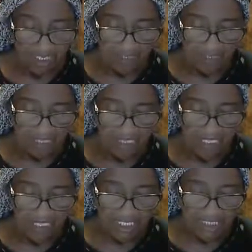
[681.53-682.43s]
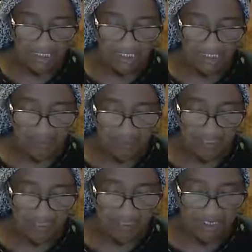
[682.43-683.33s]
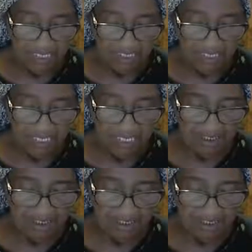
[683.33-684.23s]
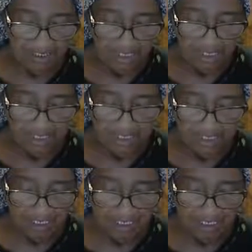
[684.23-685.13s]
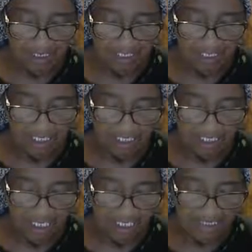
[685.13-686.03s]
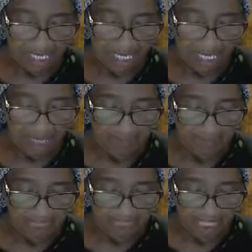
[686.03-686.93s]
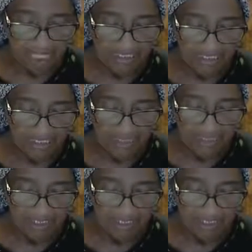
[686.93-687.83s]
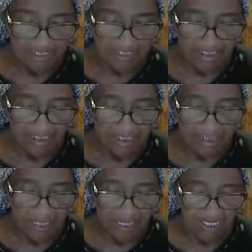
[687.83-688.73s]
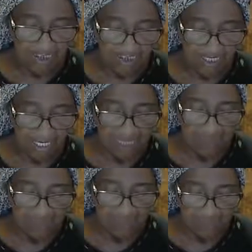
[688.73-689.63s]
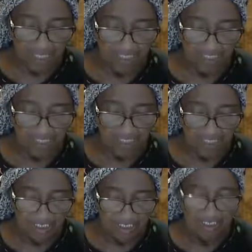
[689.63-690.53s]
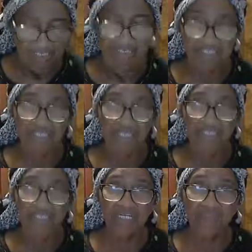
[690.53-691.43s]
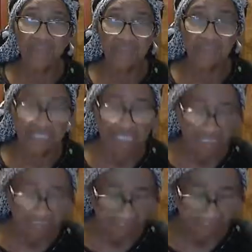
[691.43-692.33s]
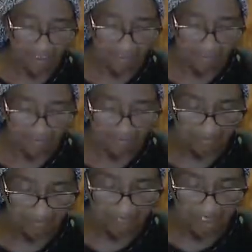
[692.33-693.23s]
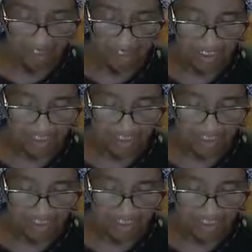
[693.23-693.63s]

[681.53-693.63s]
But he held his peace and answered nothing. Again the high priest asked him and said unto him, Art thou the Christ, the Son of the Blessed? And